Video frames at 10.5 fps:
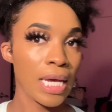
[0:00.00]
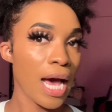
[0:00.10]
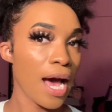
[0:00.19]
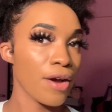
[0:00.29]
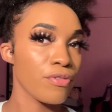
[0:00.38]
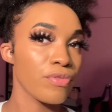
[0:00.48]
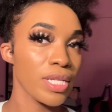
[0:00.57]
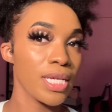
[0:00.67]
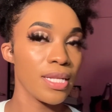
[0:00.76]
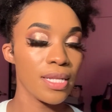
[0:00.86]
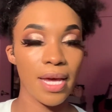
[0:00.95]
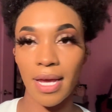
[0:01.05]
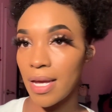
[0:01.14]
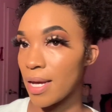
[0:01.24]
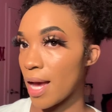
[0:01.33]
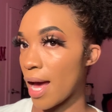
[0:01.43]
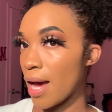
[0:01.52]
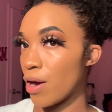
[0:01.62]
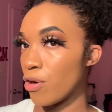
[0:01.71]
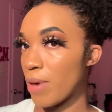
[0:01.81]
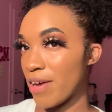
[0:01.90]
I really like
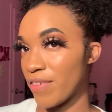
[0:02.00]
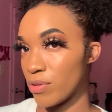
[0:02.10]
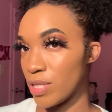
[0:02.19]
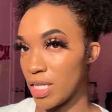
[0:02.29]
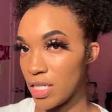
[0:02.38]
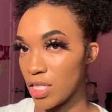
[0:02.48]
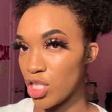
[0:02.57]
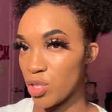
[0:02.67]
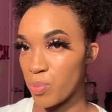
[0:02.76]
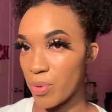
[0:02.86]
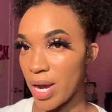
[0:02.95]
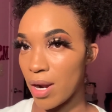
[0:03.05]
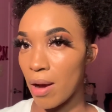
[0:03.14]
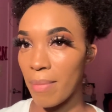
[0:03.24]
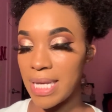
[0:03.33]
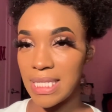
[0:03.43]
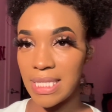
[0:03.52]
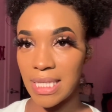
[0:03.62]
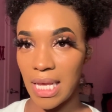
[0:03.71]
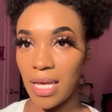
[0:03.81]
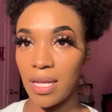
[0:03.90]
how my foundation spread on my
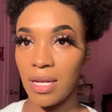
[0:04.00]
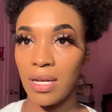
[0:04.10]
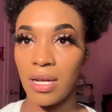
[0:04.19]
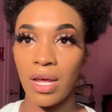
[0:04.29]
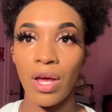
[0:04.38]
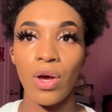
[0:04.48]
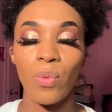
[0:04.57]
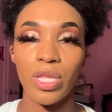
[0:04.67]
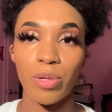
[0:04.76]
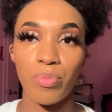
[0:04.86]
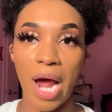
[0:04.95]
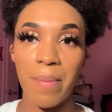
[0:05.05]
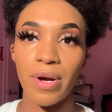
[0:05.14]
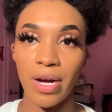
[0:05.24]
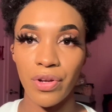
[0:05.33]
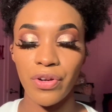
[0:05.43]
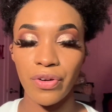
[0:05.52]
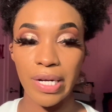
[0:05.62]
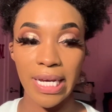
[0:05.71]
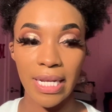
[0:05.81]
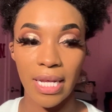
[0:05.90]
skin with the primer under
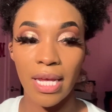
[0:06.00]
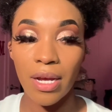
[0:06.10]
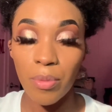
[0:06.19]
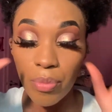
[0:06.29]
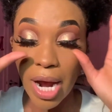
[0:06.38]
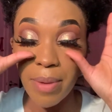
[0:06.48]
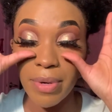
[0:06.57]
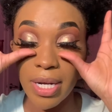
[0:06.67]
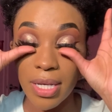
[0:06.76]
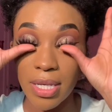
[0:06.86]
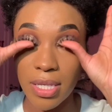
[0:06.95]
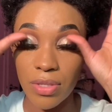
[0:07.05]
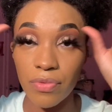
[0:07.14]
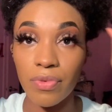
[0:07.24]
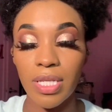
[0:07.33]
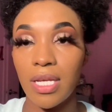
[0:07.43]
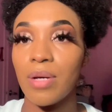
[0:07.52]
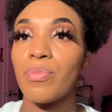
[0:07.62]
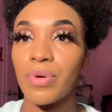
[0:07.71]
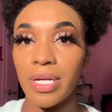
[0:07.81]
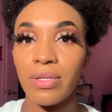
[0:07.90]
it. Primer is really
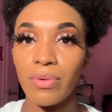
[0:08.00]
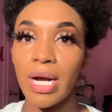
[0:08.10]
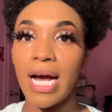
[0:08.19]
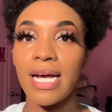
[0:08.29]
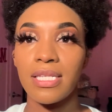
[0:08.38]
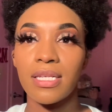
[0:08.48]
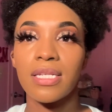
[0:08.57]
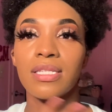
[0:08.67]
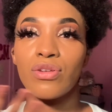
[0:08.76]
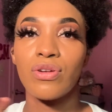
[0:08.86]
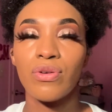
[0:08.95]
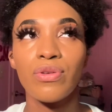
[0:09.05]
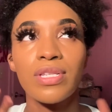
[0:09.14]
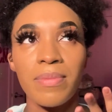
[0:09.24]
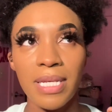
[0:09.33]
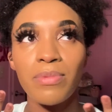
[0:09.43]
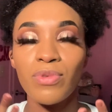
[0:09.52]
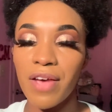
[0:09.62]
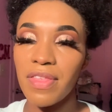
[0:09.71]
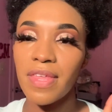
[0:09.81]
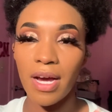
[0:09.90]
important, you guys, because you know, sometimes you
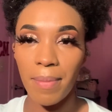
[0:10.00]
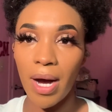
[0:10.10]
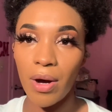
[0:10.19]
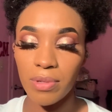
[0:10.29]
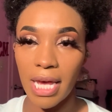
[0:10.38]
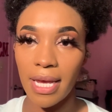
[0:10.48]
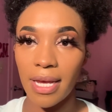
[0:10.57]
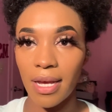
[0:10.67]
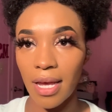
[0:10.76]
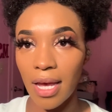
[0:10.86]
have to think about like